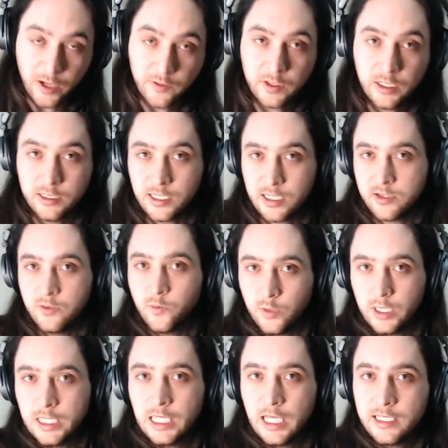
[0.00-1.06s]
it doesn't
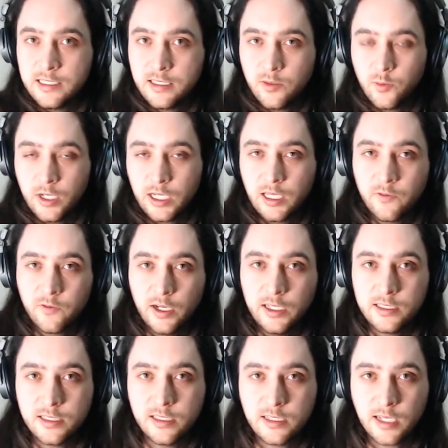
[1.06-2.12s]
realize that one of their
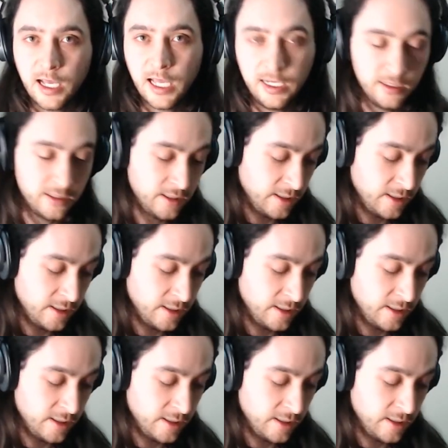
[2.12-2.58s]
friends has died,